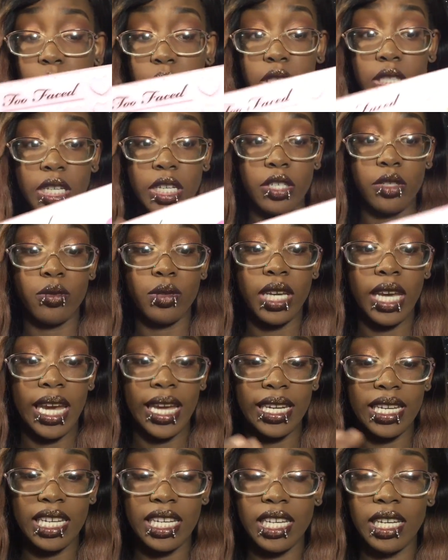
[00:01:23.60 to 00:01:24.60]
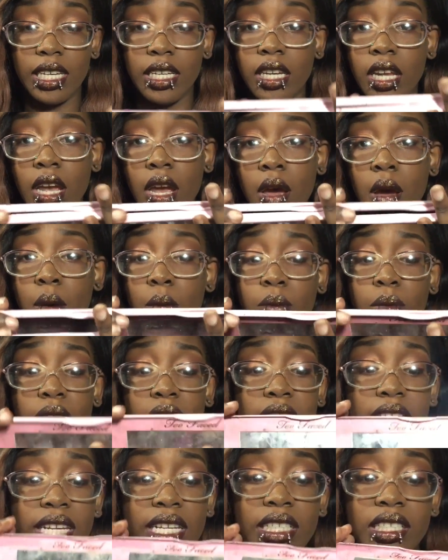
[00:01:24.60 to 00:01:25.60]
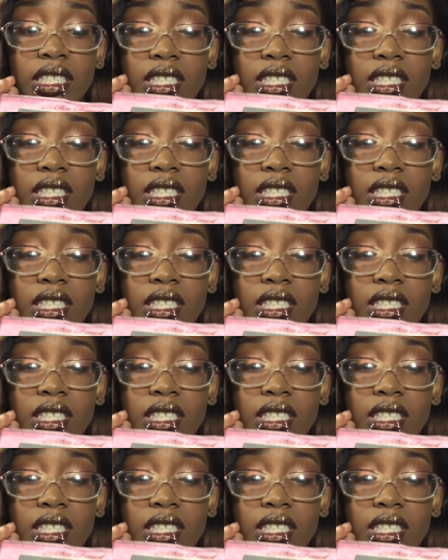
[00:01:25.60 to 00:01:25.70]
ones that you can get. But it